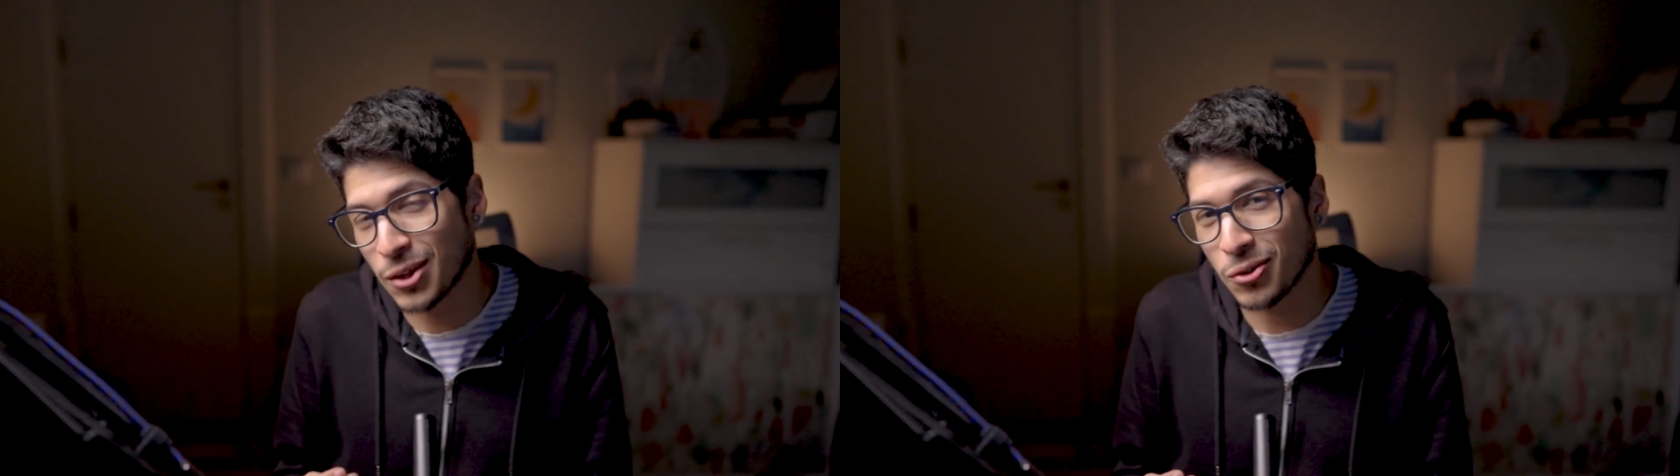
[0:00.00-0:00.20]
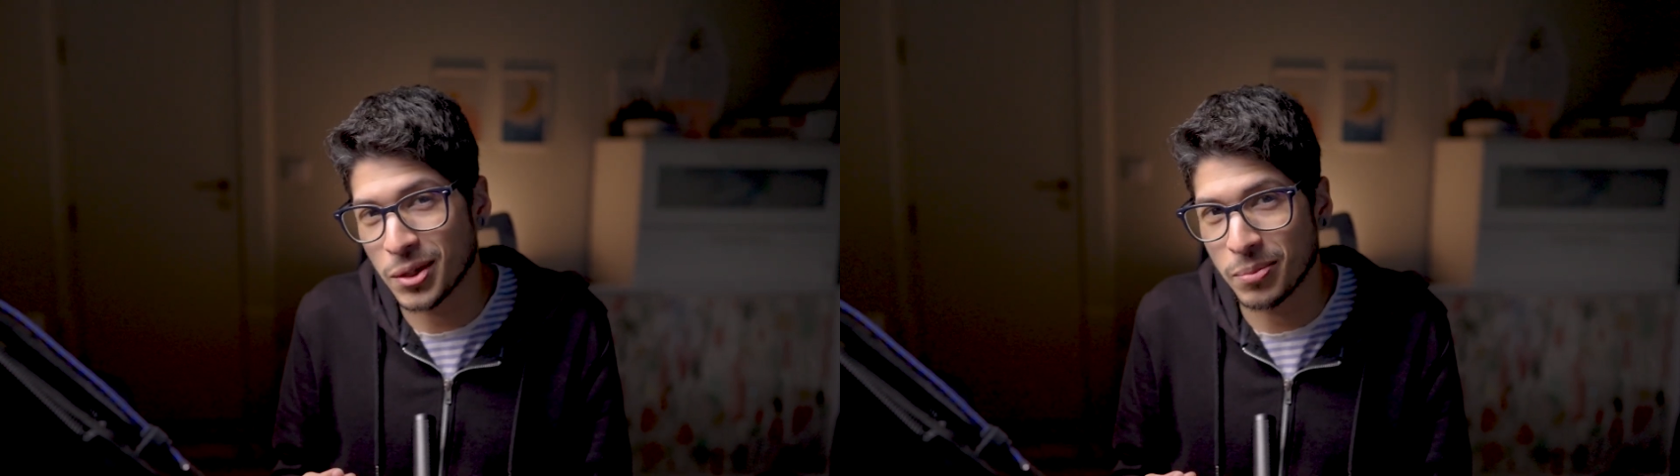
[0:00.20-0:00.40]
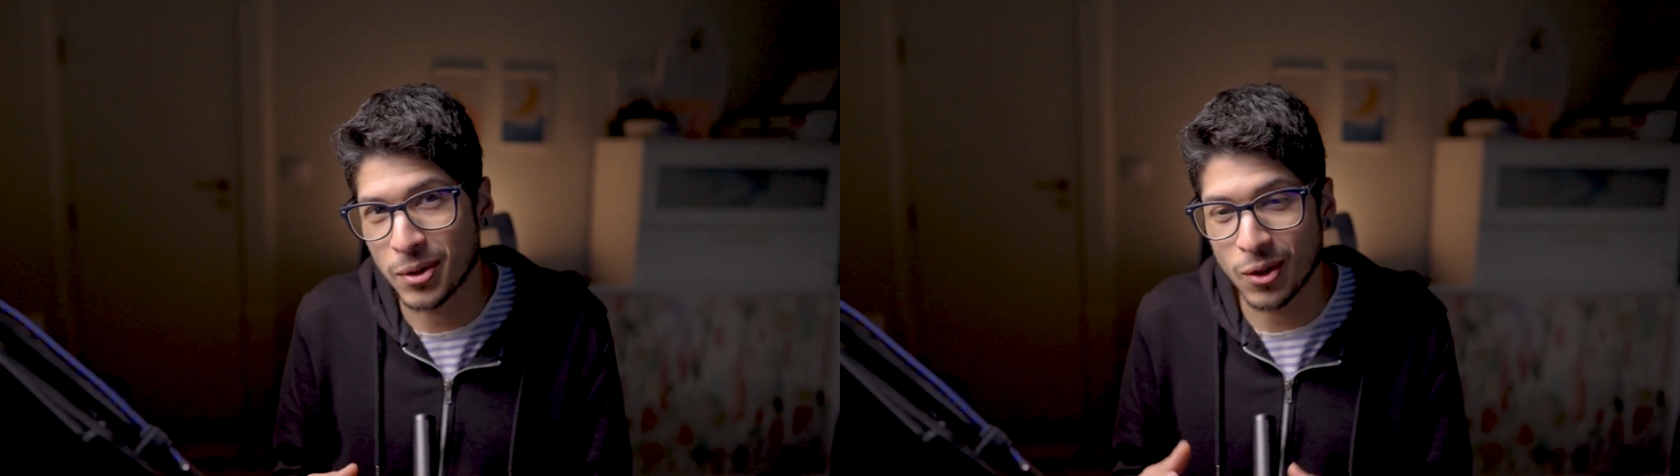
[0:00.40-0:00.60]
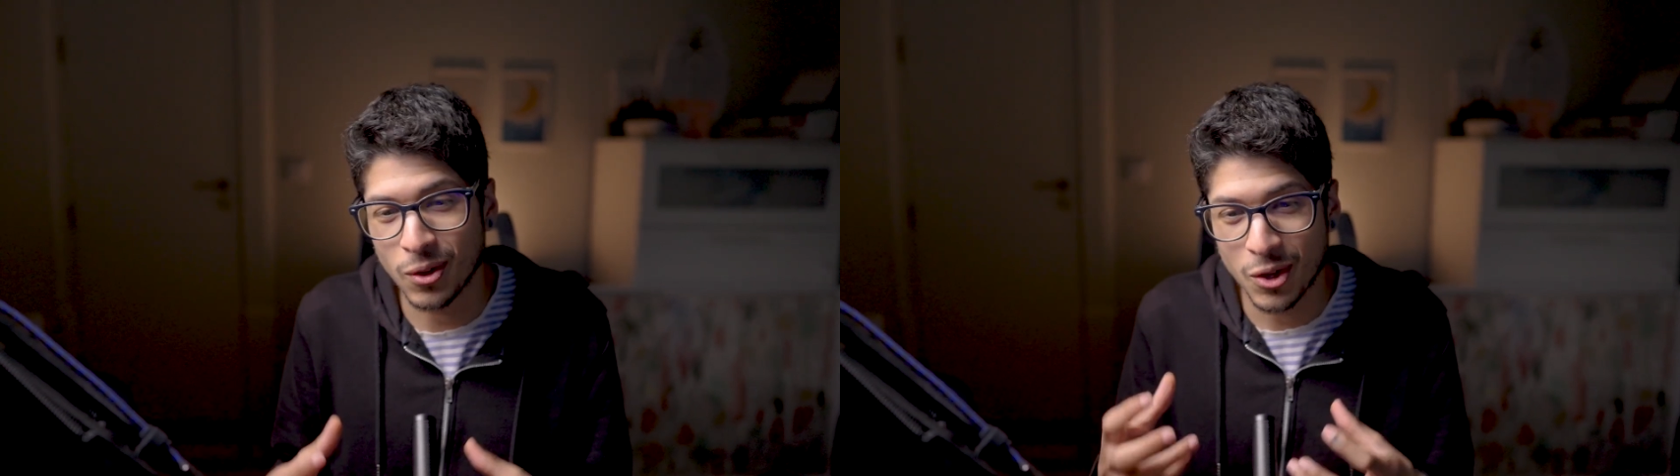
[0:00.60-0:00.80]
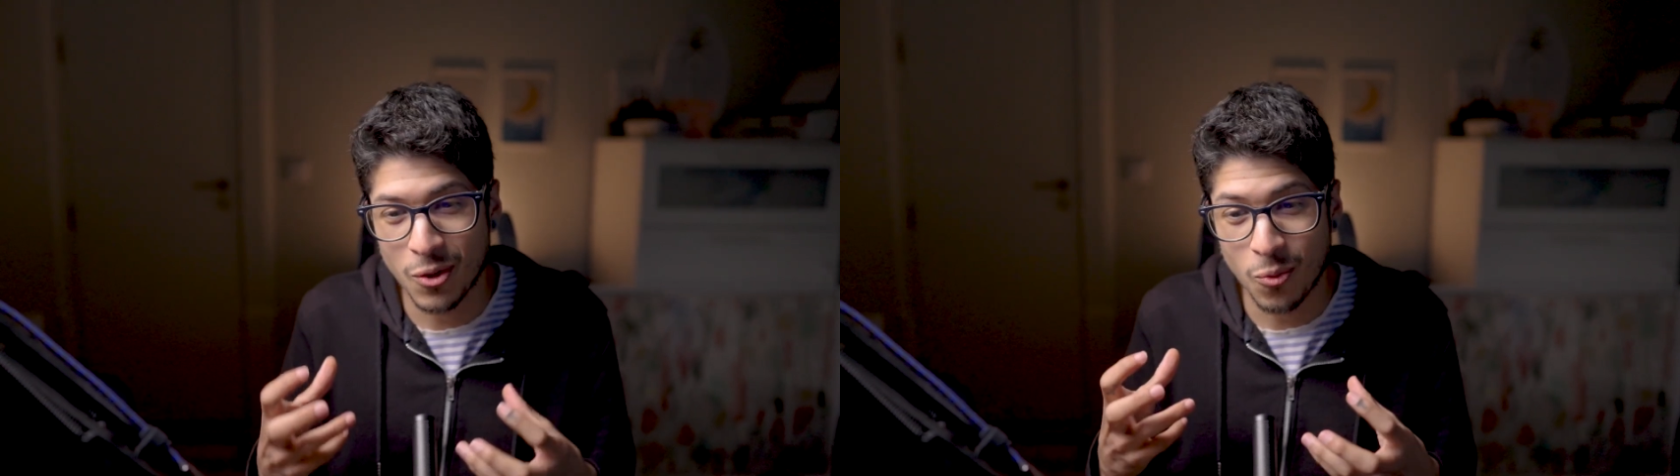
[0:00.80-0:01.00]
your email
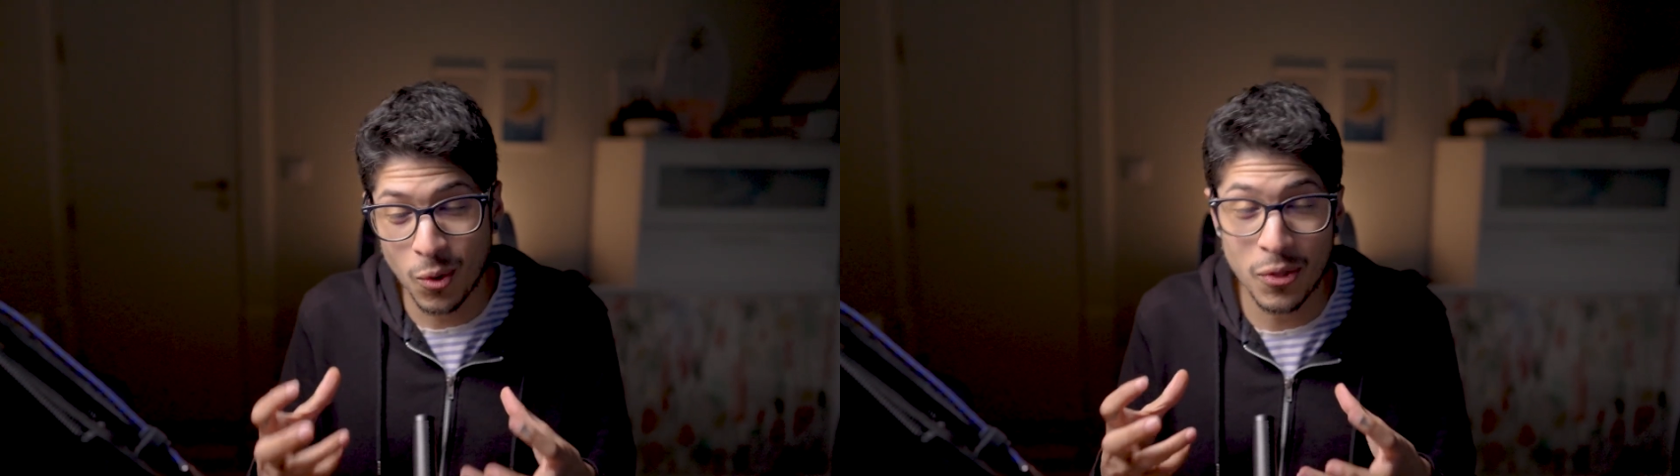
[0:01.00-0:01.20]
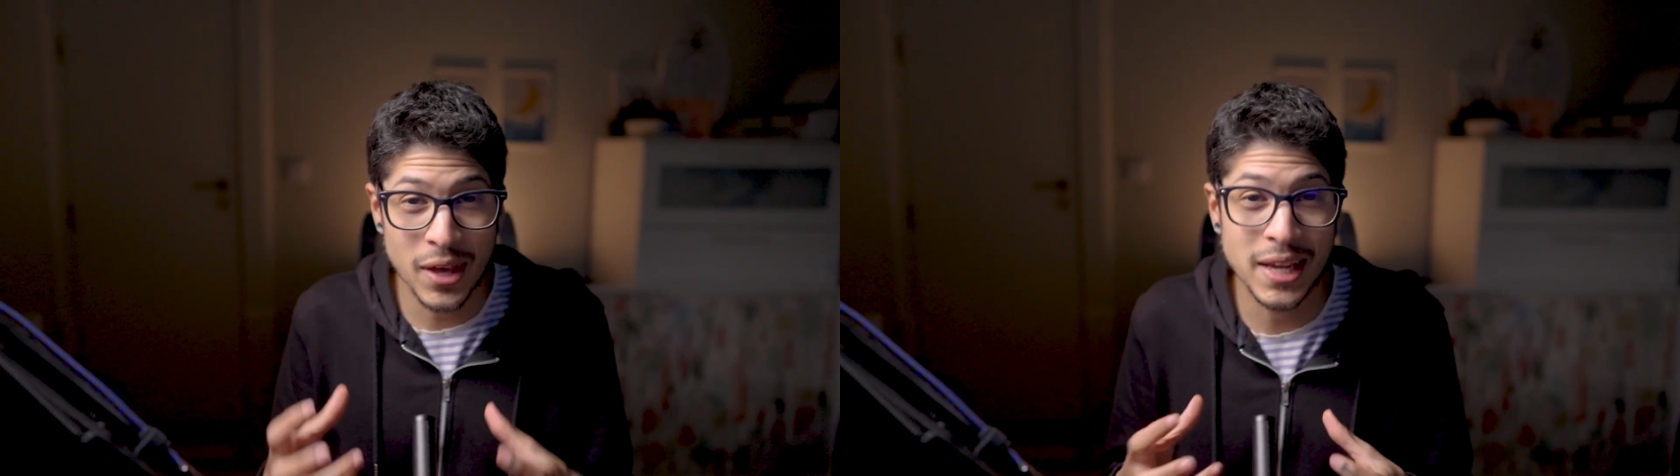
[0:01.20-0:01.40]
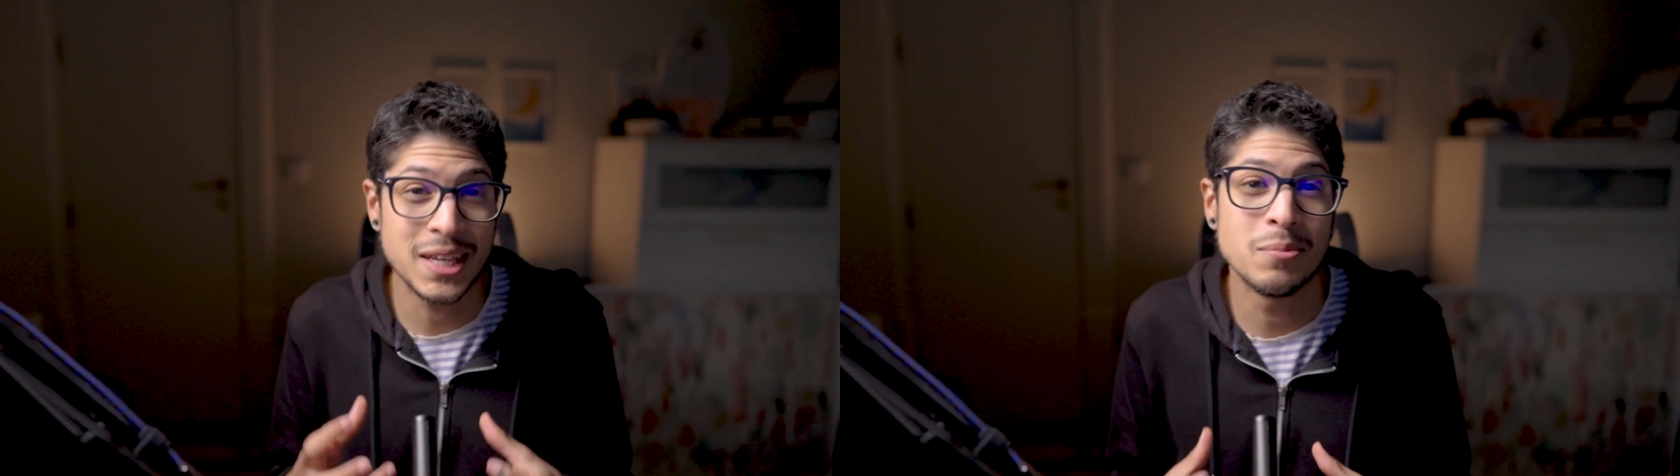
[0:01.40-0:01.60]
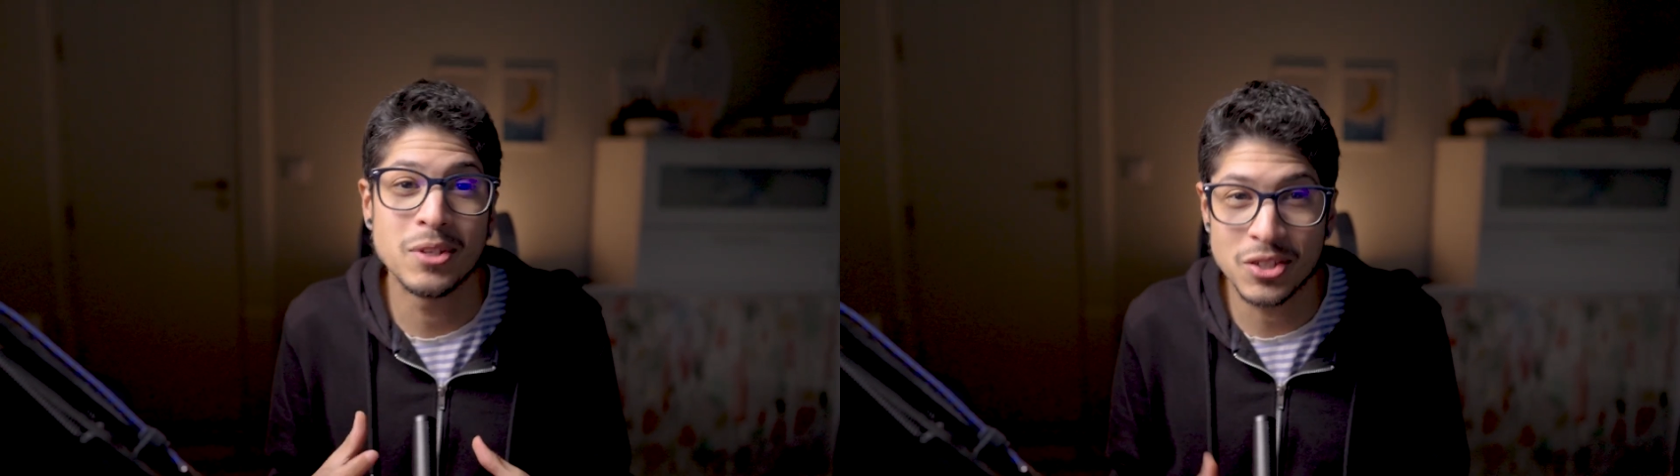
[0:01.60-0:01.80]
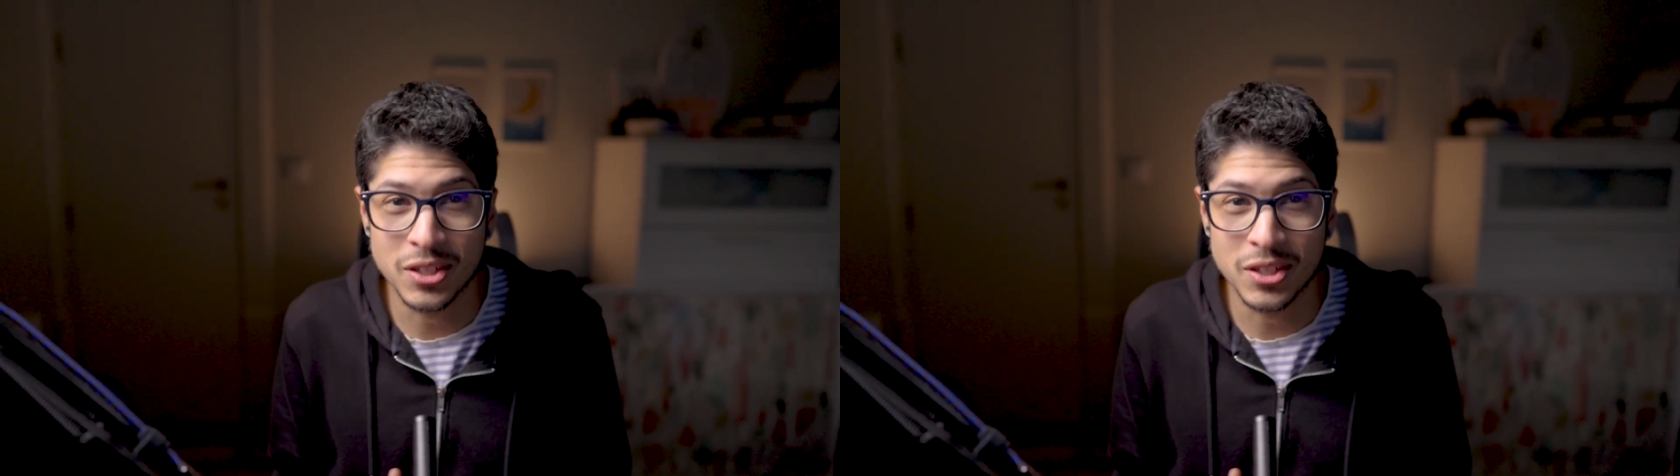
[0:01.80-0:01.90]
what that image